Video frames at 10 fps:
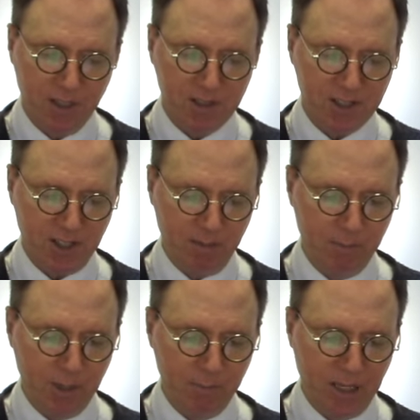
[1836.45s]

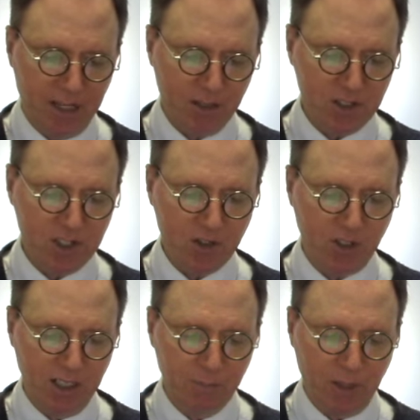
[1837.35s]
Some matters
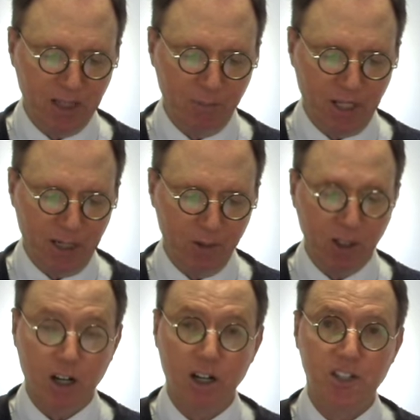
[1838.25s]
treated by the Bible
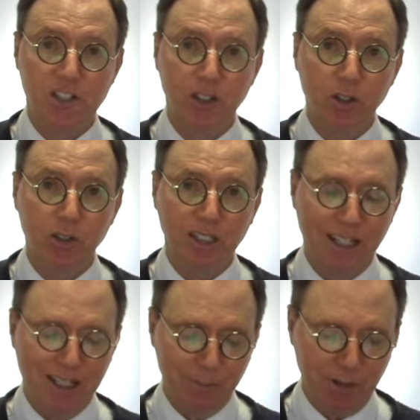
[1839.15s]
are so
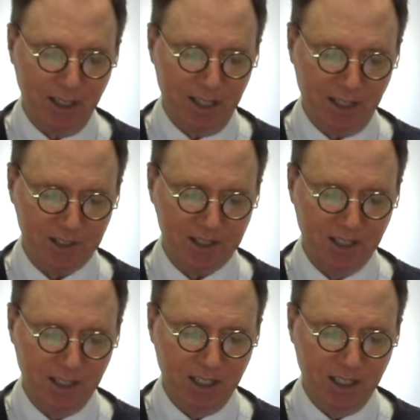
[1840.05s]
complex